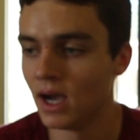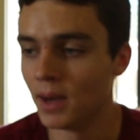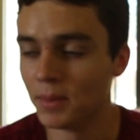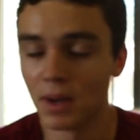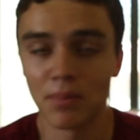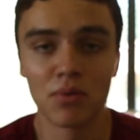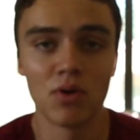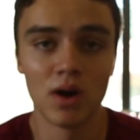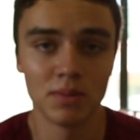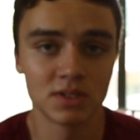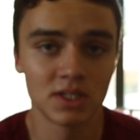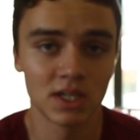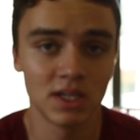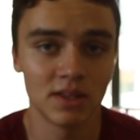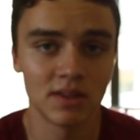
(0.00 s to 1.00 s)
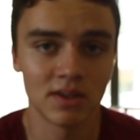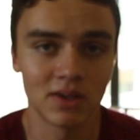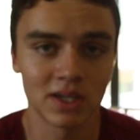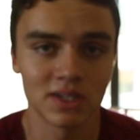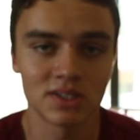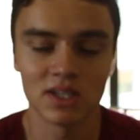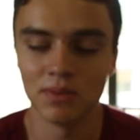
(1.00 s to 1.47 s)
I'm not promising anything,
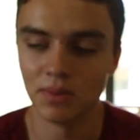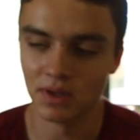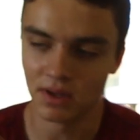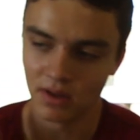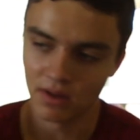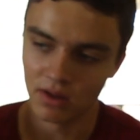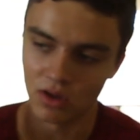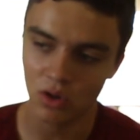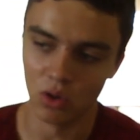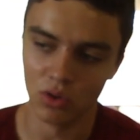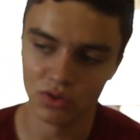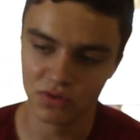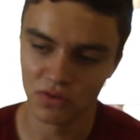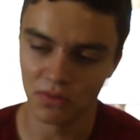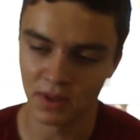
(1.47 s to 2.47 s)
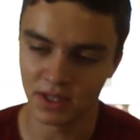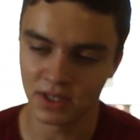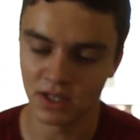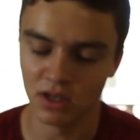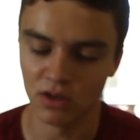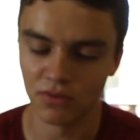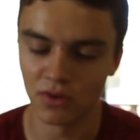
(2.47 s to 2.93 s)
like I said, but goals for
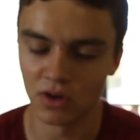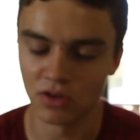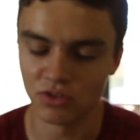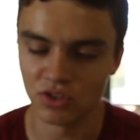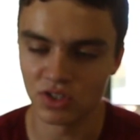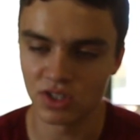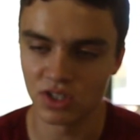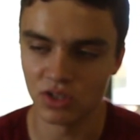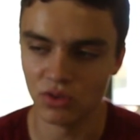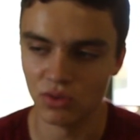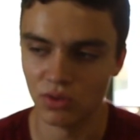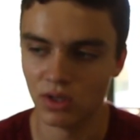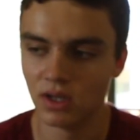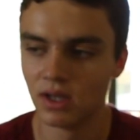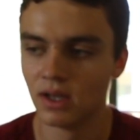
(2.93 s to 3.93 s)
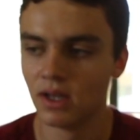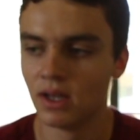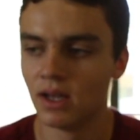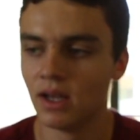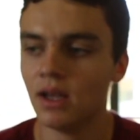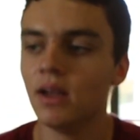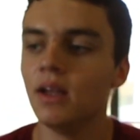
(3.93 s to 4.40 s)
myself are just to
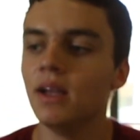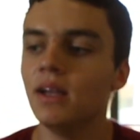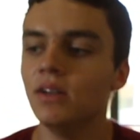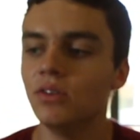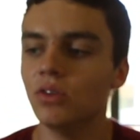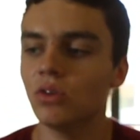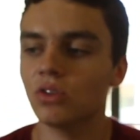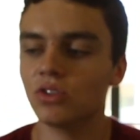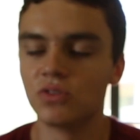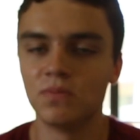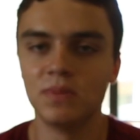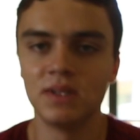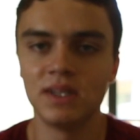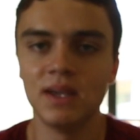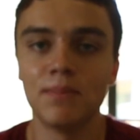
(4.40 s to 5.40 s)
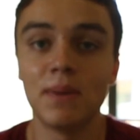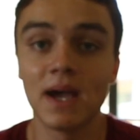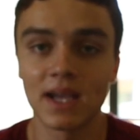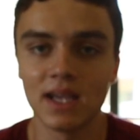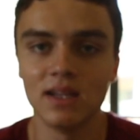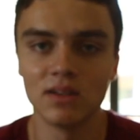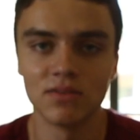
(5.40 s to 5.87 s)
get
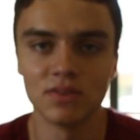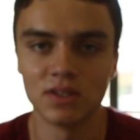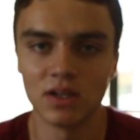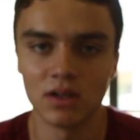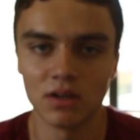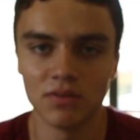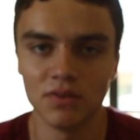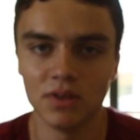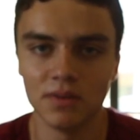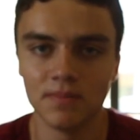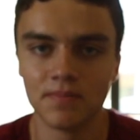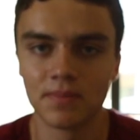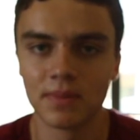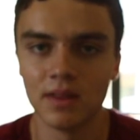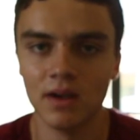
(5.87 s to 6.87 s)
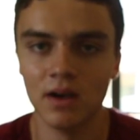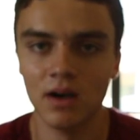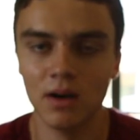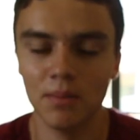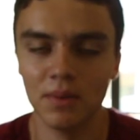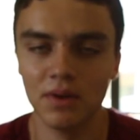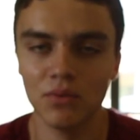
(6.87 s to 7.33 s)
back into photography,
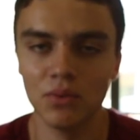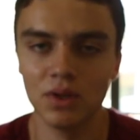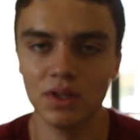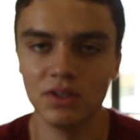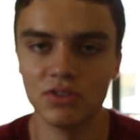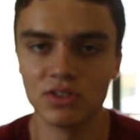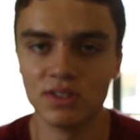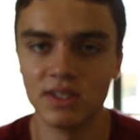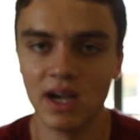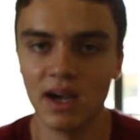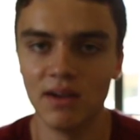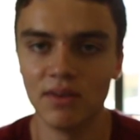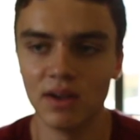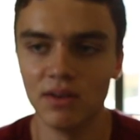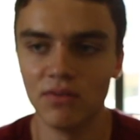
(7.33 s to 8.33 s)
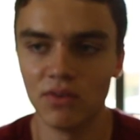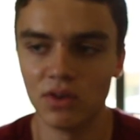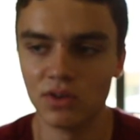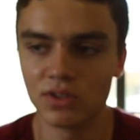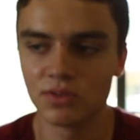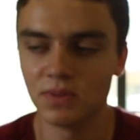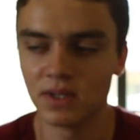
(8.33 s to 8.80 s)
and really just dive head
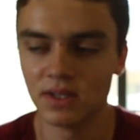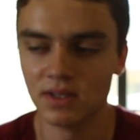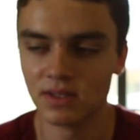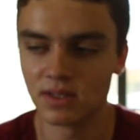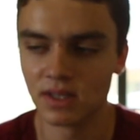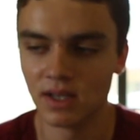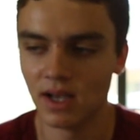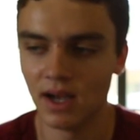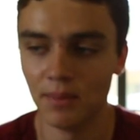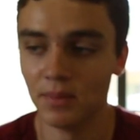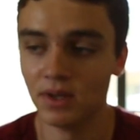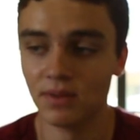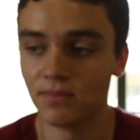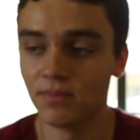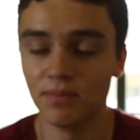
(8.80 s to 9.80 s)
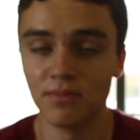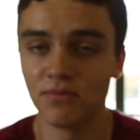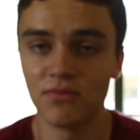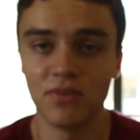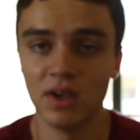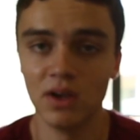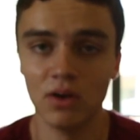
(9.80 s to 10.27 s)
first, because I'm gonna
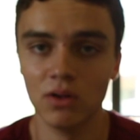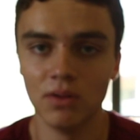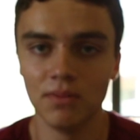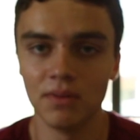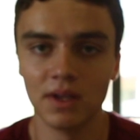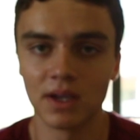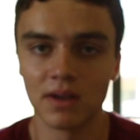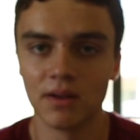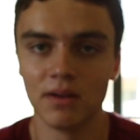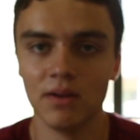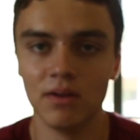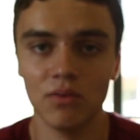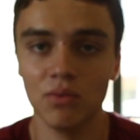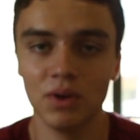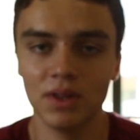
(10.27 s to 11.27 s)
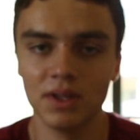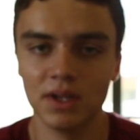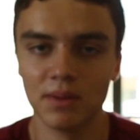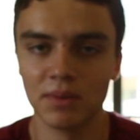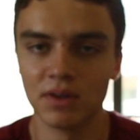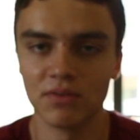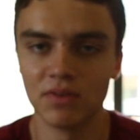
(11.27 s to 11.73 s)
fail, like really
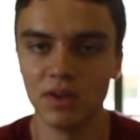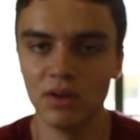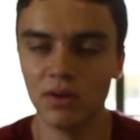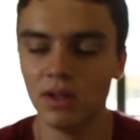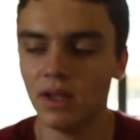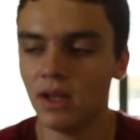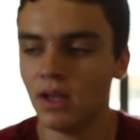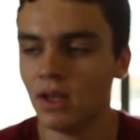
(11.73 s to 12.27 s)
I'm gonna fail.